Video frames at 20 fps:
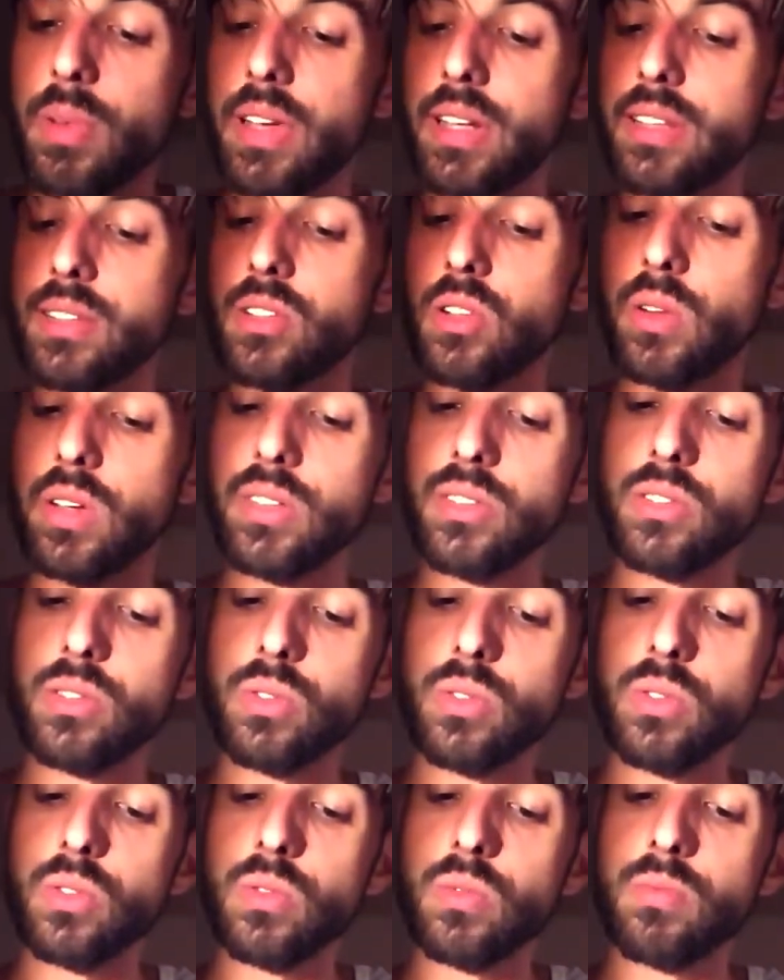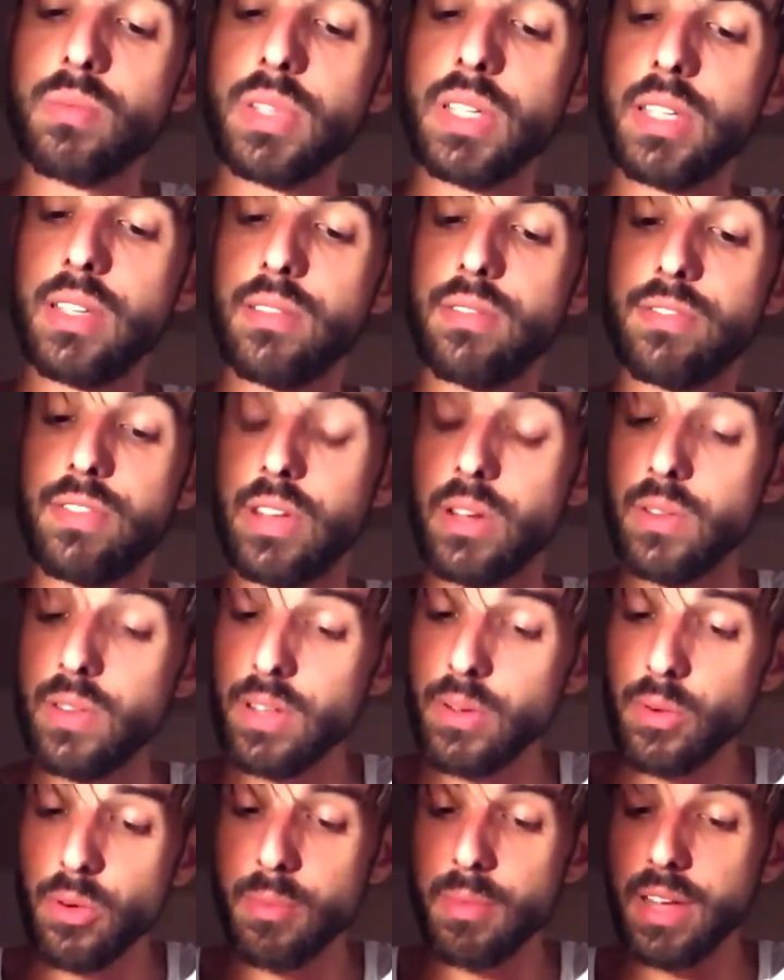and it's going to be
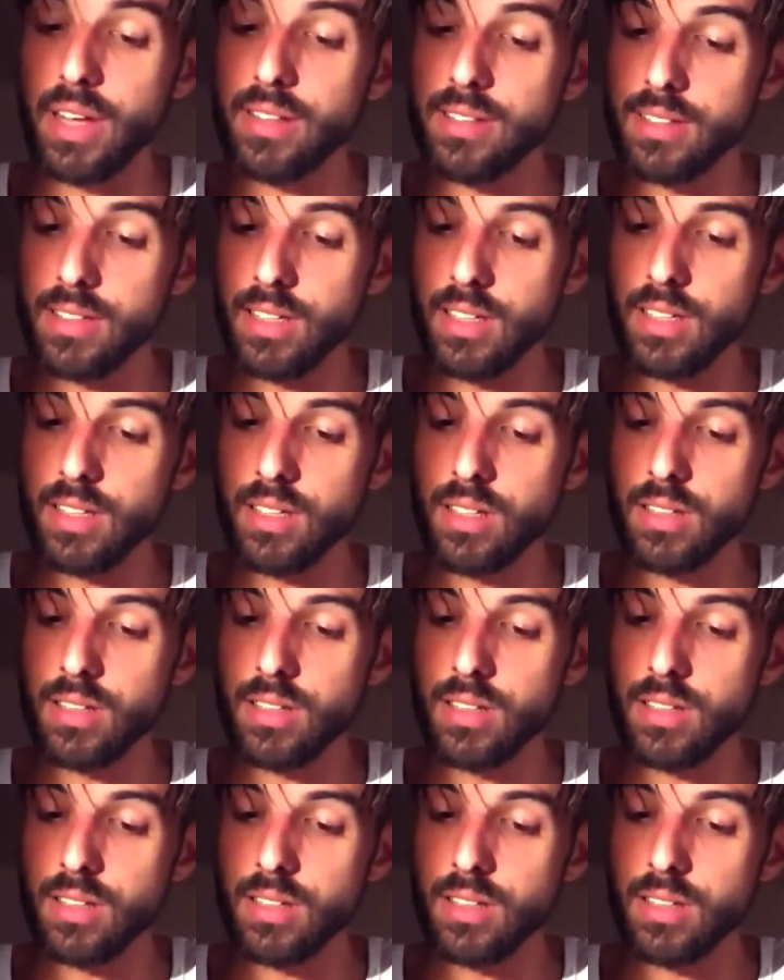very romantic.